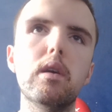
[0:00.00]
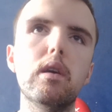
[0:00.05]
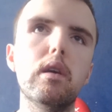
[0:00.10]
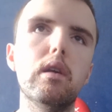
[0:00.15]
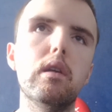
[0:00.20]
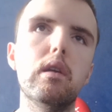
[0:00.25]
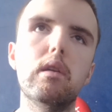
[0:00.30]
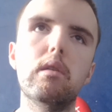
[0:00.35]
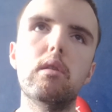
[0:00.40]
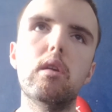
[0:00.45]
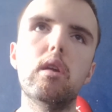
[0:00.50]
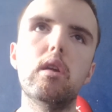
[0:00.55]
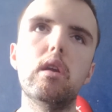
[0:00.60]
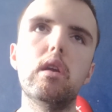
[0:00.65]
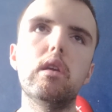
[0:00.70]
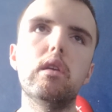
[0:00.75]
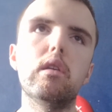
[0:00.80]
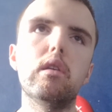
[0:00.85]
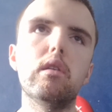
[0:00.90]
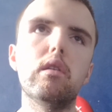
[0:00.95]

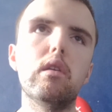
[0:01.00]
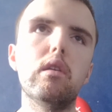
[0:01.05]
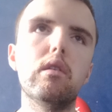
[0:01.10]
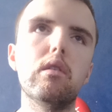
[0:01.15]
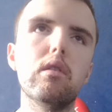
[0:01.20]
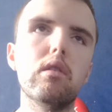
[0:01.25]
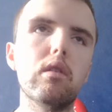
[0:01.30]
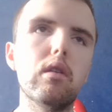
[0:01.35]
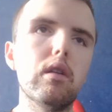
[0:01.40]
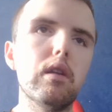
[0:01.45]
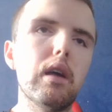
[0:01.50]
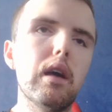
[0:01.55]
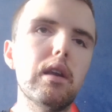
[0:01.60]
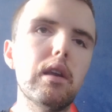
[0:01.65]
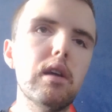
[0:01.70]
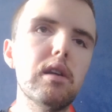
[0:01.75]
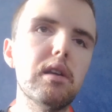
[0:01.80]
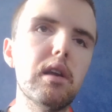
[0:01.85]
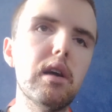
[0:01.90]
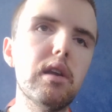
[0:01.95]

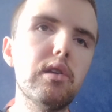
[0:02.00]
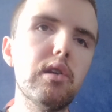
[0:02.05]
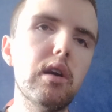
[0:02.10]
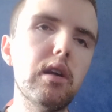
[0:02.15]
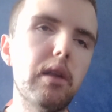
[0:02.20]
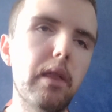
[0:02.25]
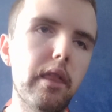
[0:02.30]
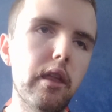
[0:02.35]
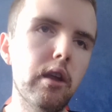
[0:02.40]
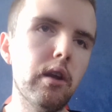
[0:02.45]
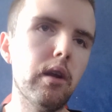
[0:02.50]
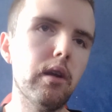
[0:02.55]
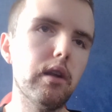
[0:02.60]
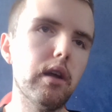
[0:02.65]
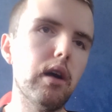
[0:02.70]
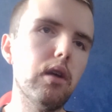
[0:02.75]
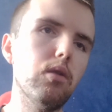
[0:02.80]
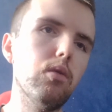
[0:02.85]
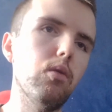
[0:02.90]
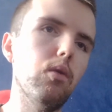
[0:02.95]

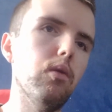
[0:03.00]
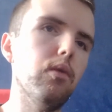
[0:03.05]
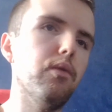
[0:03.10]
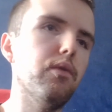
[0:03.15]
that sort